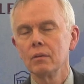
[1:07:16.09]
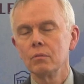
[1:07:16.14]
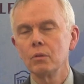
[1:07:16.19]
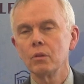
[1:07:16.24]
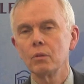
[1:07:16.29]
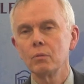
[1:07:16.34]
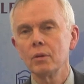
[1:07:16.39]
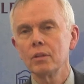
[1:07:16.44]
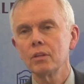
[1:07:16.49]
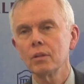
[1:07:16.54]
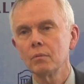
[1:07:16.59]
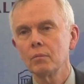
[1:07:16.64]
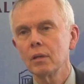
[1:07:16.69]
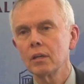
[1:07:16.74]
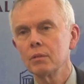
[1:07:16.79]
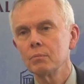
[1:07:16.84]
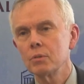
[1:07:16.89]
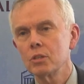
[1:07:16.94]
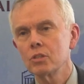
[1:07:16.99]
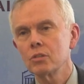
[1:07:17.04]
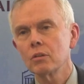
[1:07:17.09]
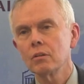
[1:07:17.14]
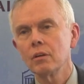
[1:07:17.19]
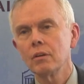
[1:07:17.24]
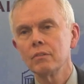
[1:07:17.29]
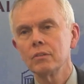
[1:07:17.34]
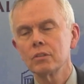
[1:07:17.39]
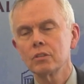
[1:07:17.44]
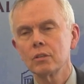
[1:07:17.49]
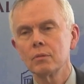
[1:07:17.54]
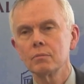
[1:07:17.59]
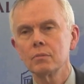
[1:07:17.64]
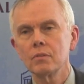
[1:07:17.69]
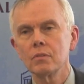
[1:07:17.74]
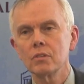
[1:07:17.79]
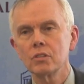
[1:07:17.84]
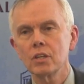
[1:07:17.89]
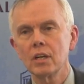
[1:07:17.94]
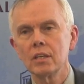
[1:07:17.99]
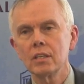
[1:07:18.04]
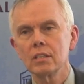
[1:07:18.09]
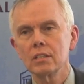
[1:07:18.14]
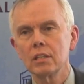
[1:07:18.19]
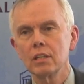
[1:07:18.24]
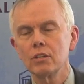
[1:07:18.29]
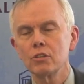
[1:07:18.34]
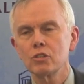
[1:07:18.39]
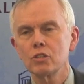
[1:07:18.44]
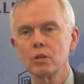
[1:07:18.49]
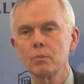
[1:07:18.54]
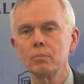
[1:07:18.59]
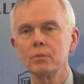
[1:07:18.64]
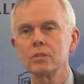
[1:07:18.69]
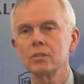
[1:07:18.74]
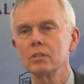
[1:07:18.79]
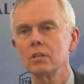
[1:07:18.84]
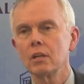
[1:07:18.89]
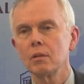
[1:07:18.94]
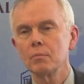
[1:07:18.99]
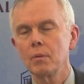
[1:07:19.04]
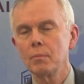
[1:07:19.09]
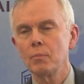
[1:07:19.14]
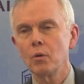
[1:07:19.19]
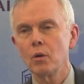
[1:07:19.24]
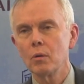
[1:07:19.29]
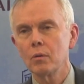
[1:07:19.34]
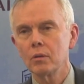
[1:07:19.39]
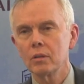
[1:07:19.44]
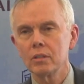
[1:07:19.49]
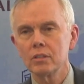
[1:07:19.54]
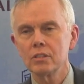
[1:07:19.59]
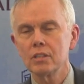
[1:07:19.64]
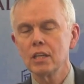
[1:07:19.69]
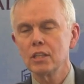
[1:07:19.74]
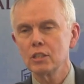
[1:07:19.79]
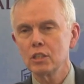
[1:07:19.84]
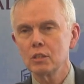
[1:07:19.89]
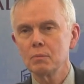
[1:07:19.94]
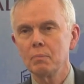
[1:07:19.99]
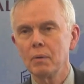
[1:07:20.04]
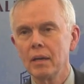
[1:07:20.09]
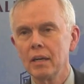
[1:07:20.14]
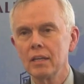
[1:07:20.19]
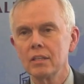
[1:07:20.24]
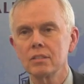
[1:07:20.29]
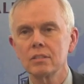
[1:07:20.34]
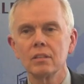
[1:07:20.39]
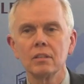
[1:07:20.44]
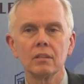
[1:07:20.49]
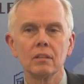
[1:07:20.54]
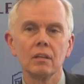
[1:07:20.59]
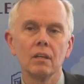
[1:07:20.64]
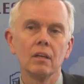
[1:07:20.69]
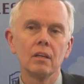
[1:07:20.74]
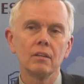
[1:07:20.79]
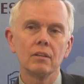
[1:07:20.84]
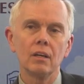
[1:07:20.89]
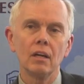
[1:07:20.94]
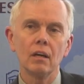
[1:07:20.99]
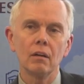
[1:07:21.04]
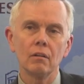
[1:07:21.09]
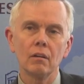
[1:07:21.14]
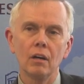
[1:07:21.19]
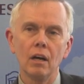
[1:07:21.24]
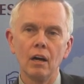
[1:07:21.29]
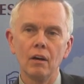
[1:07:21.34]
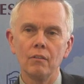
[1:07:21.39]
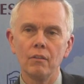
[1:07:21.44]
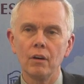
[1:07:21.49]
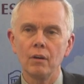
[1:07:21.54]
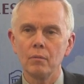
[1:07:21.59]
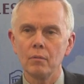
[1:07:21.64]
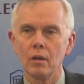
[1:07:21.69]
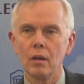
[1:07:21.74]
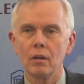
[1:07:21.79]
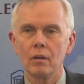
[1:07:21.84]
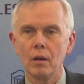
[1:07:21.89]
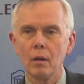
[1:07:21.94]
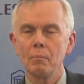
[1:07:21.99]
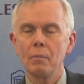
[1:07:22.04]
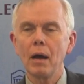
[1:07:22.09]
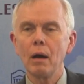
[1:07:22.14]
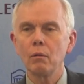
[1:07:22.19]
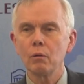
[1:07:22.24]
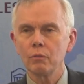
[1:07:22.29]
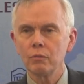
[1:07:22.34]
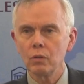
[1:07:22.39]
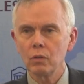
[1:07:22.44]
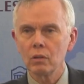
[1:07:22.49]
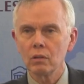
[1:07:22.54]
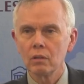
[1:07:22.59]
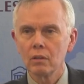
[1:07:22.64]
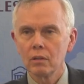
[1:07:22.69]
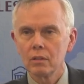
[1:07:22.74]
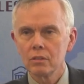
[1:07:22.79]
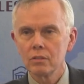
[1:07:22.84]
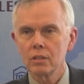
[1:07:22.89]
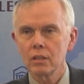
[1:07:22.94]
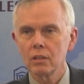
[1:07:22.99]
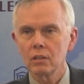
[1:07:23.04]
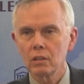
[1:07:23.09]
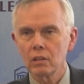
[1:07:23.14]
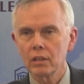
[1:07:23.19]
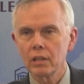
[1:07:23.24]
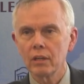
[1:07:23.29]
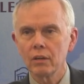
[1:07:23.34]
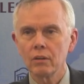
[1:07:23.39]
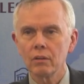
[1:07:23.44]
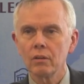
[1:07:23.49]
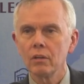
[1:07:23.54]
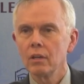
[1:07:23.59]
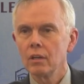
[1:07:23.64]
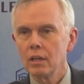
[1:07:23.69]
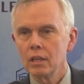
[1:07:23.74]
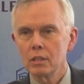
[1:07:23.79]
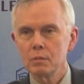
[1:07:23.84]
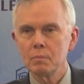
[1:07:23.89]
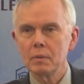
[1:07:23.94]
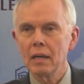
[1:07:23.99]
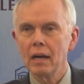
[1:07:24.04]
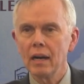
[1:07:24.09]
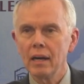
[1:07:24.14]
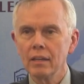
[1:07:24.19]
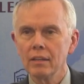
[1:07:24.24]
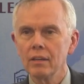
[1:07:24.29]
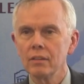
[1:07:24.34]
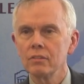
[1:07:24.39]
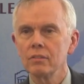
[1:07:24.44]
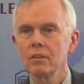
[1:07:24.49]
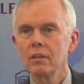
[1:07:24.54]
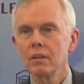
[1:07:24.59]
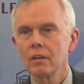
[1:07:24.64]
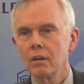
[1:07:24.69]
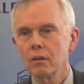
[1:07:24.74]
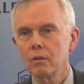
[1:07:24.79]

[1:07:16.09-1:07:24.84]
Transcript: well, the one thing we can be sure of in terms of the Chinese leadership is it'll be more consensus based, and the era of a, a powerful single leader is behind us.